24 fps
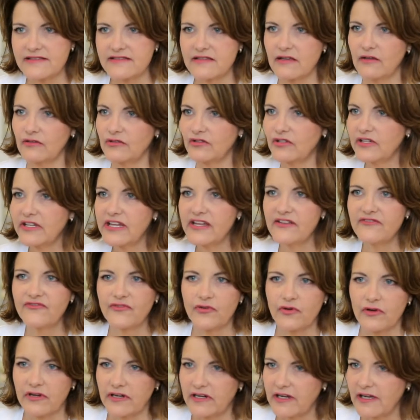So looking
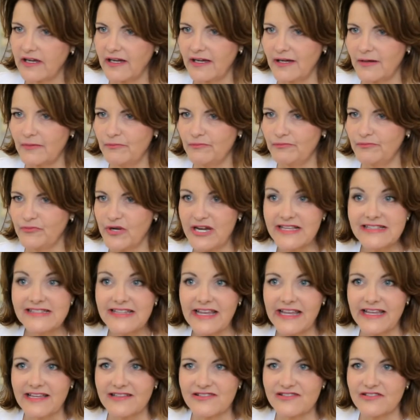for breast
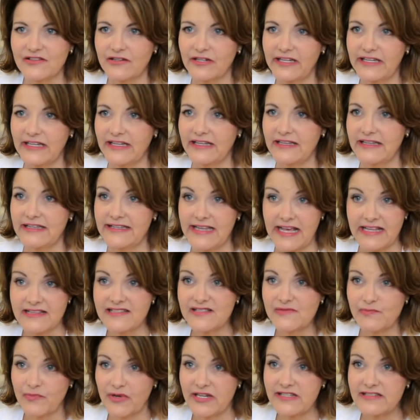cancer in
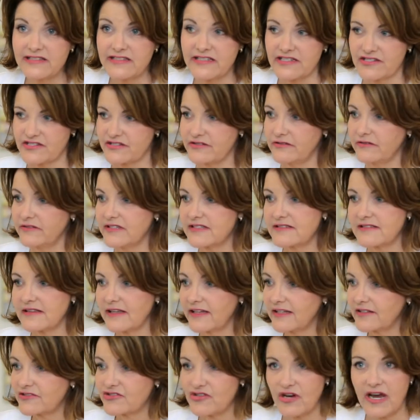dense breast tissue is
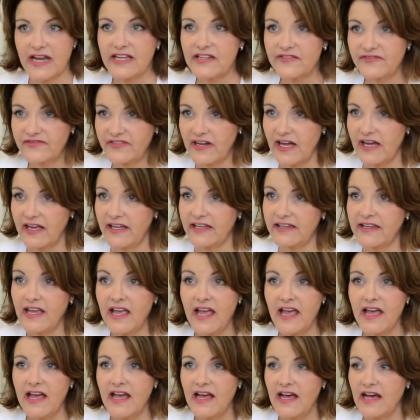like trying to find
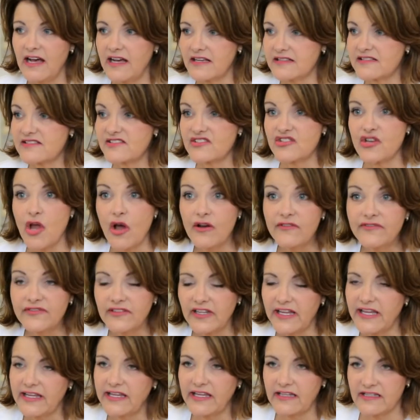a
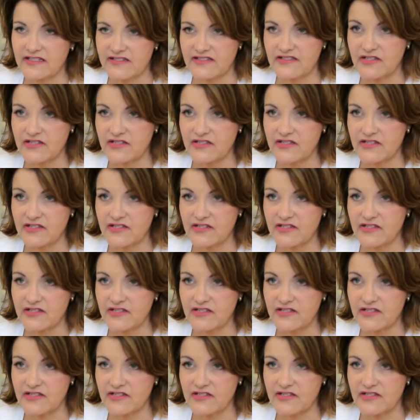snowflake in a